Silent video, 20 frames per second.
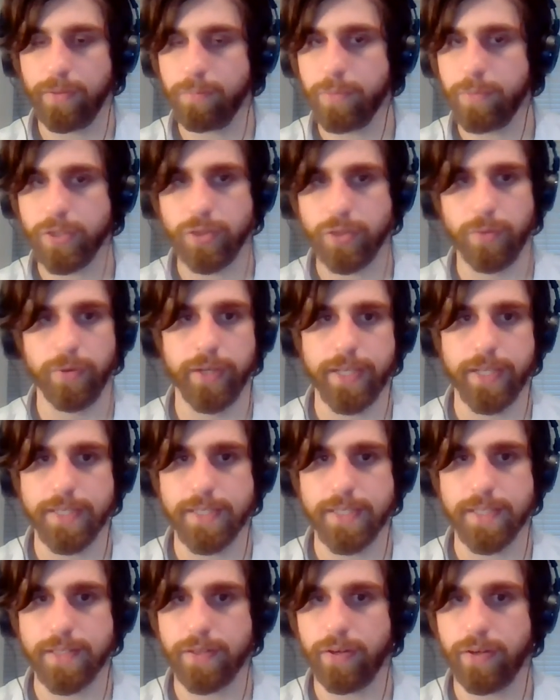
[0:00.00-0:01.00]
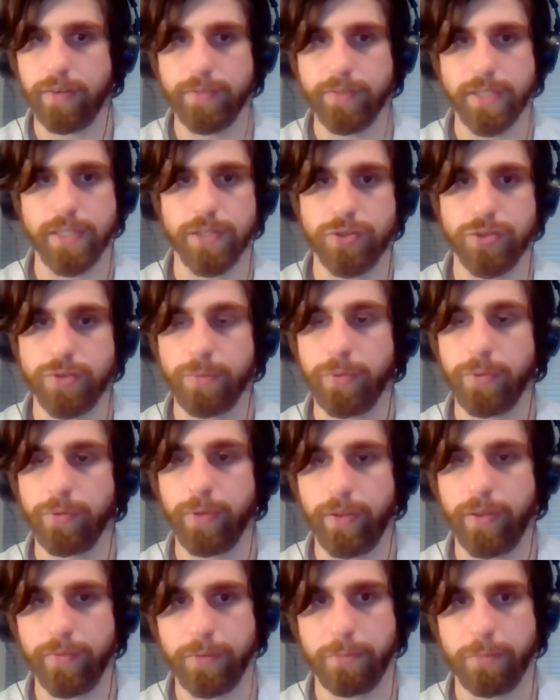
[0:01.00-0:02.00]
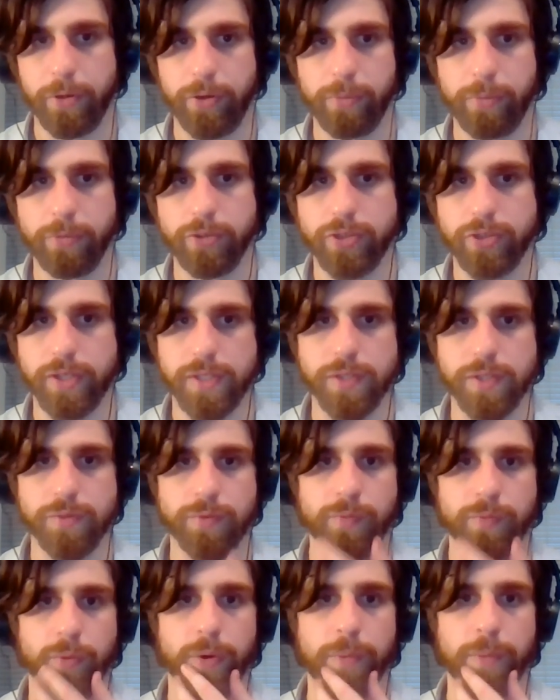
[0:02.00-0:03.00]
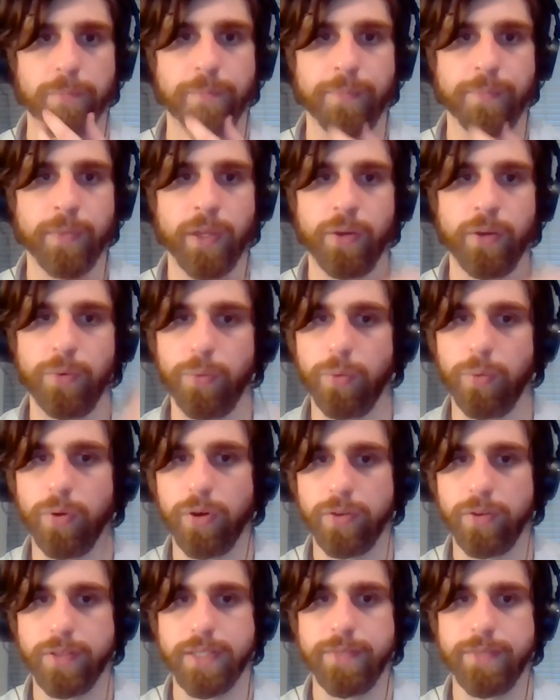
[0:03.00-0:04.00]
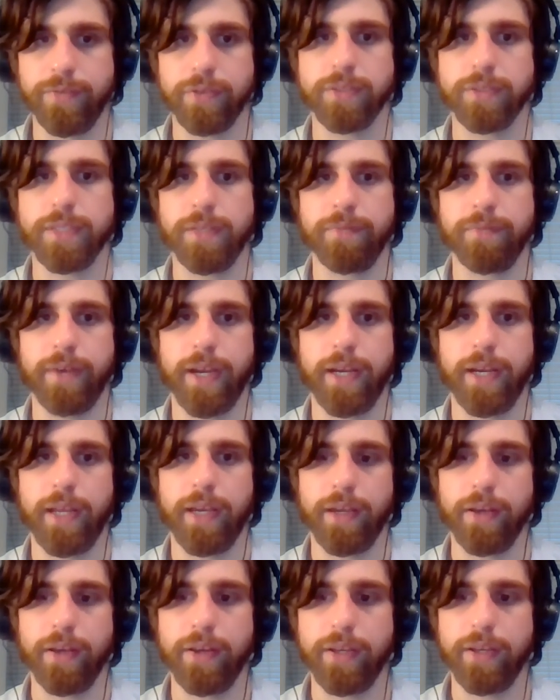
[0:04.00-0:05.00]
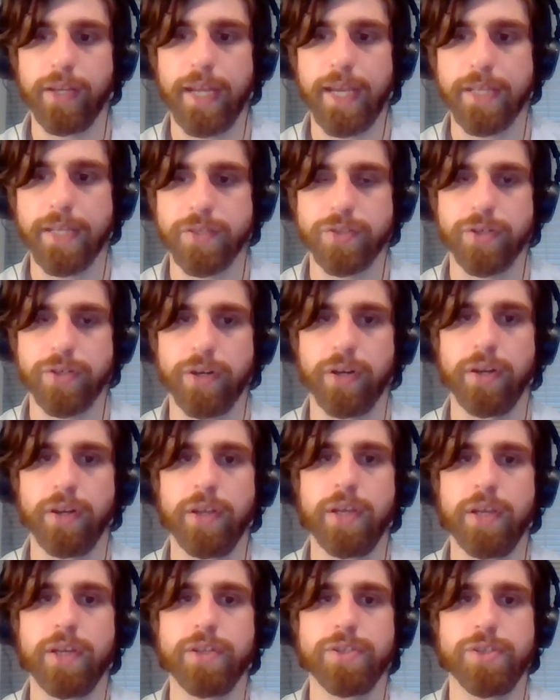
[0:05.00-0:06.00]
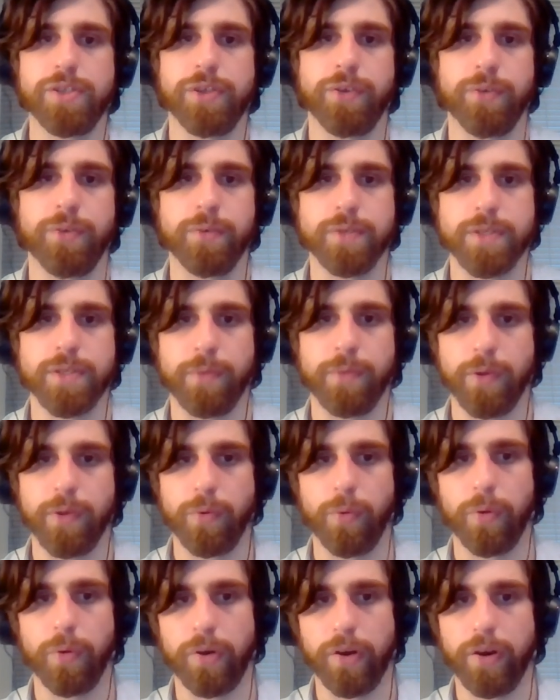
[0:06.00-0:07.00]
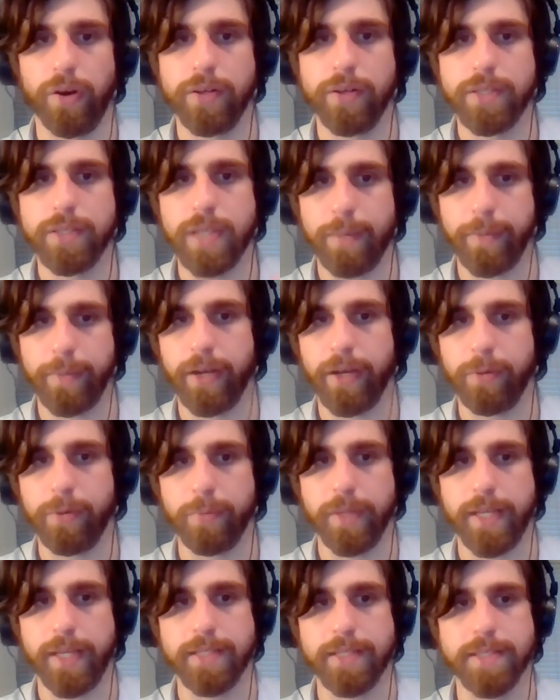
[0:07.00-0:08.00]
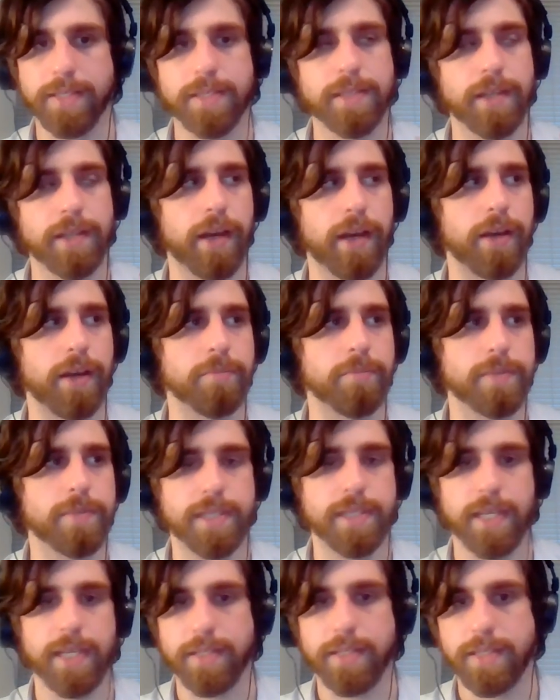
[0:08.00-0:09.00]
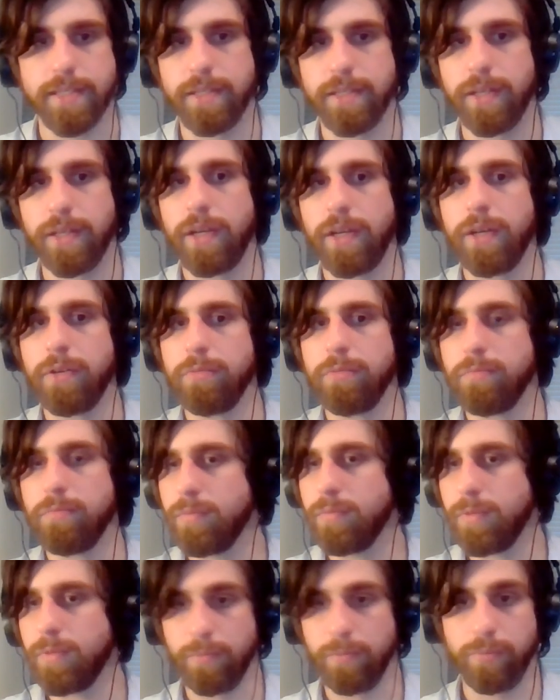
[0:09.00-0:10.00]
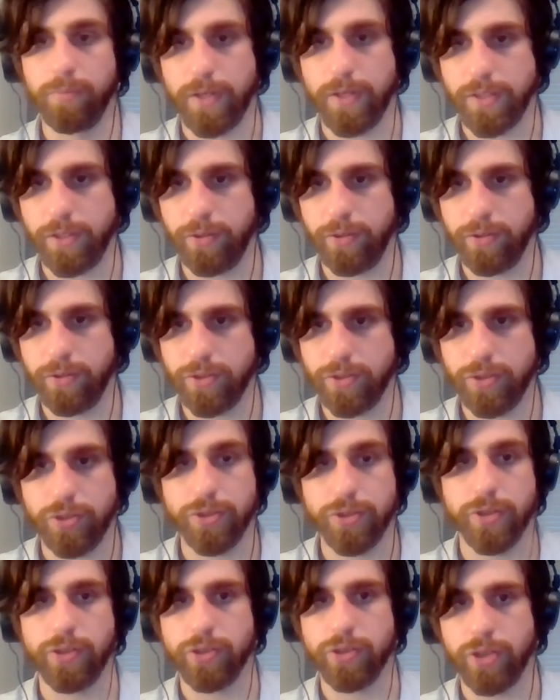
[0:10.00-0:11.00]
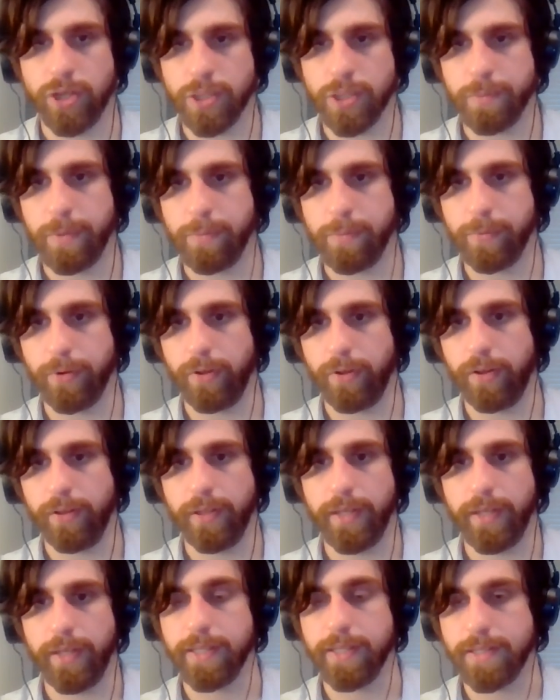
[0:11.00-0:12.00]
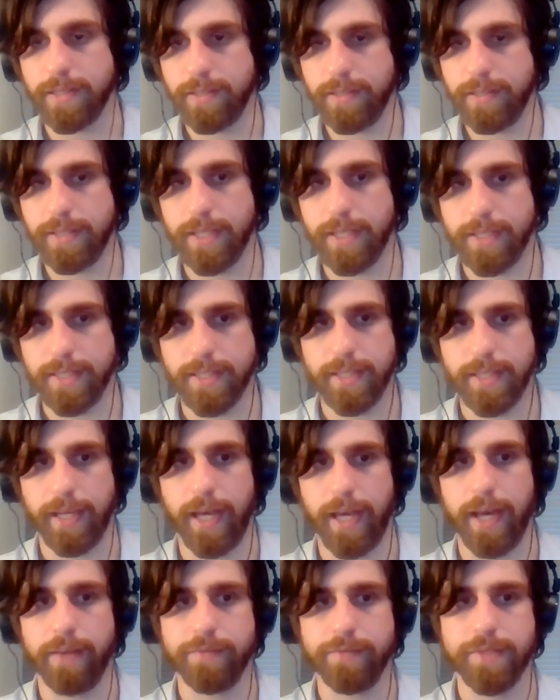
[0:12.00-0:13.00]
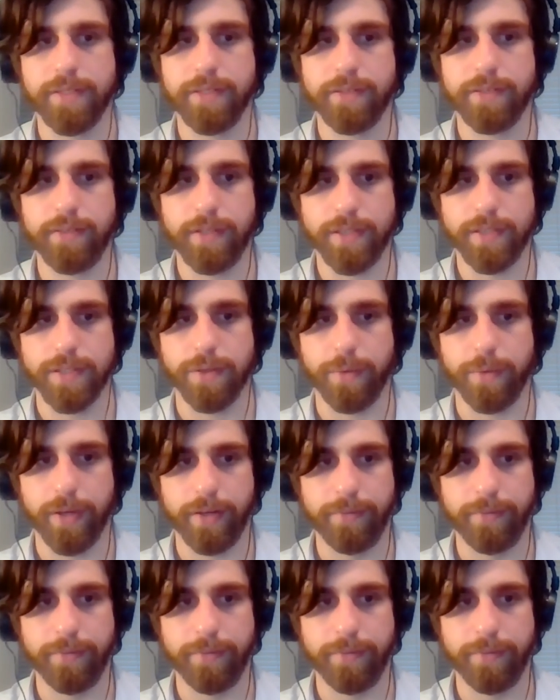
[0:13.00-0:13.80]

bunch of court cases that are obviously extremely relevant for criminal justice reform, or the difficulty of finding a good answer to some of the core topic counterplans. States, prosecutors just shouldn't charge people against sentencing apps, and so